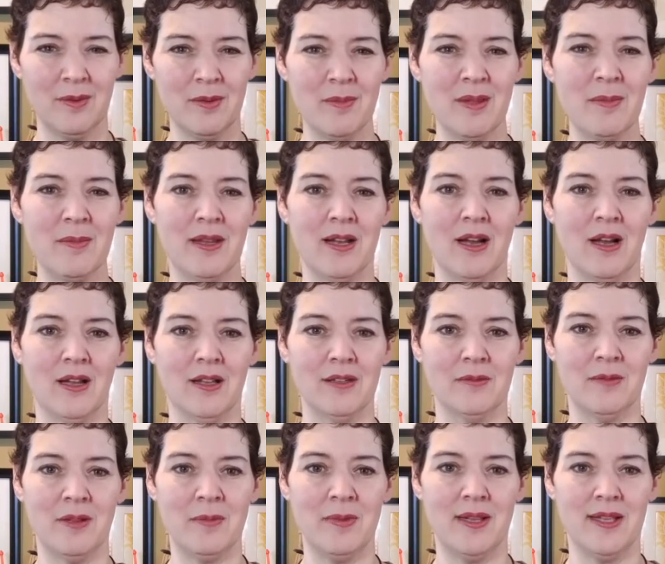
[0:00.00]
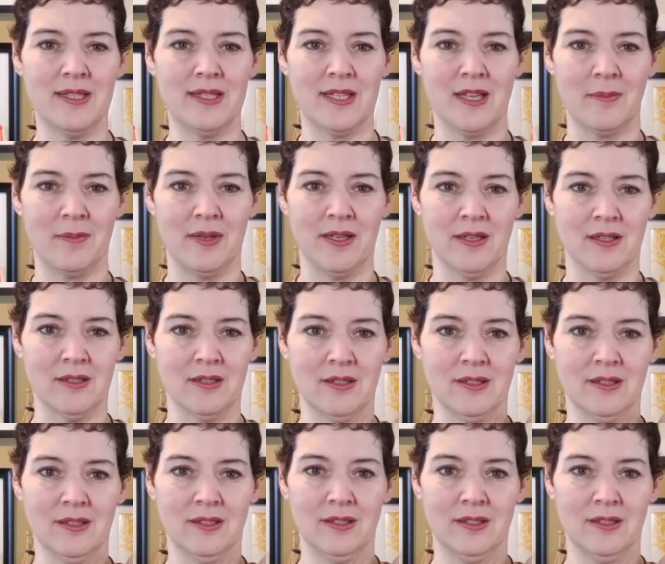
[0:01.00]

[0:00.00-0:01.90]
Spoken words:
but maybe not. Maybe it's up here.